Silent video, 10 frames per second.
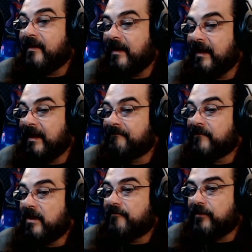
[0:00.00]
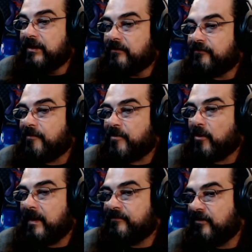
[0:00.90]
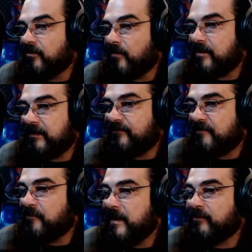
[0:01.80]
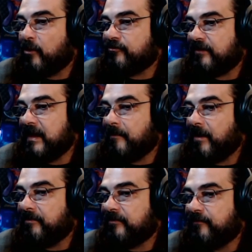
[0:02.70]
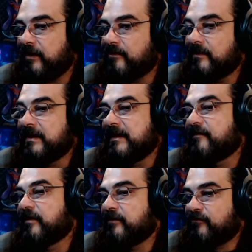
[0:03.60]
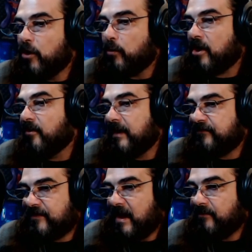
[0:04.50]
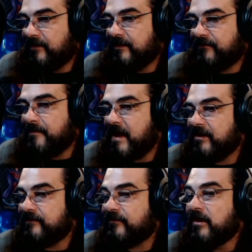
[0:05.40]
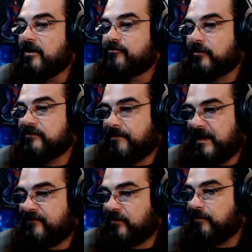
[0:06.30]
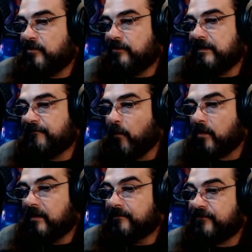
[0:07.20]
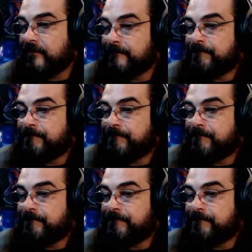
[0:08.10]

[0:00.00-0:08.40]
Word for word: Um, for years, the program's inner workings have remained largely out of public view, even as Nocco has touted its merits during debates and community forums.